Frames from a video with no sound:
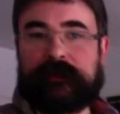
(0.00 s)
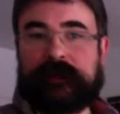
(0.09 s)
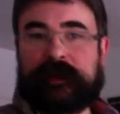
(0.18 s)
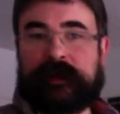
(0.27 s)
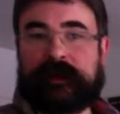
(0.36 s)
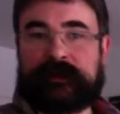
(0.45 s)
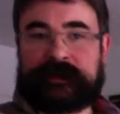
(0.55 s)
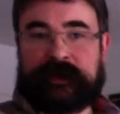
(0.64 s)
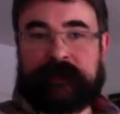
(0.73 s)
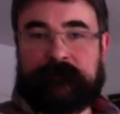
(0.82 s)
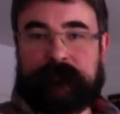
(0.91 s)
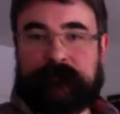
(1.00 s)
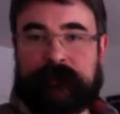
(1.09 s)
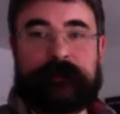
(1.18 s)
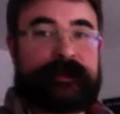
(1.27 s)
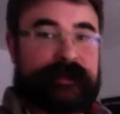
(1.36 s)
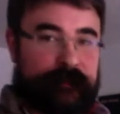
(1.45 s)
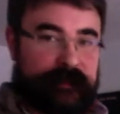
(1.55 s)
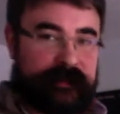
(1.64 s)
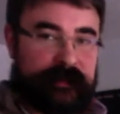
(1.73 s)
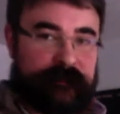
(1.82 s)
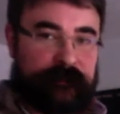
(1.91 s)
And maybe some of
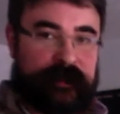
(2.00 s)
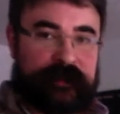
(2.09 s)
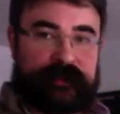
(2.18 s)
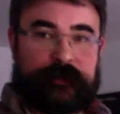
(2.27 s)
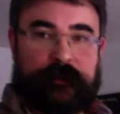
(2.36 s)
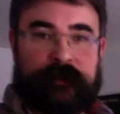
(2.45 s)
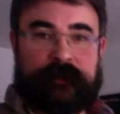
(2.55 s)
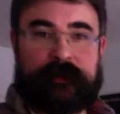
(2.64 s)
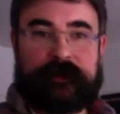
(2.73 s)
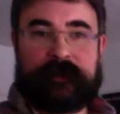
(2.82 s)
this information will